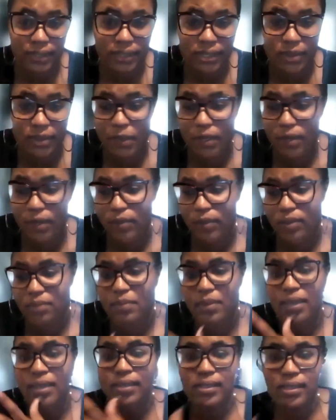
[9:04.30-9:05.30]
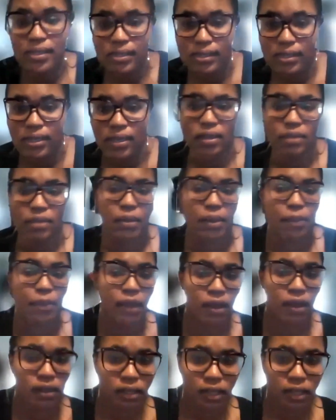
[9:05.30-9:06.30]
to speak with my assistant and my
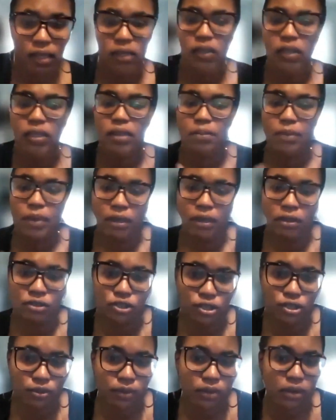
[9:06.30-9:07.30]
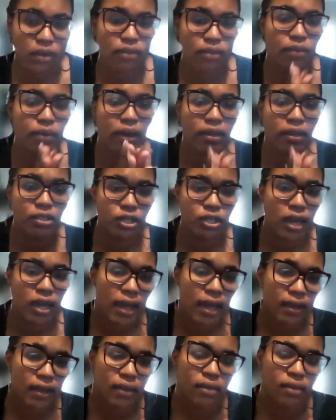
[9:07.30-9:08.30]
paralegal and making sure we're on the right
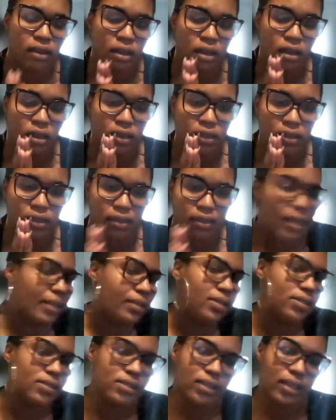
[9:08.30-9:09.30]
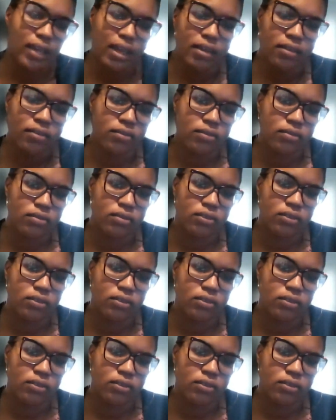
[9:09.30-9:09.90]
track. And that doesn't count.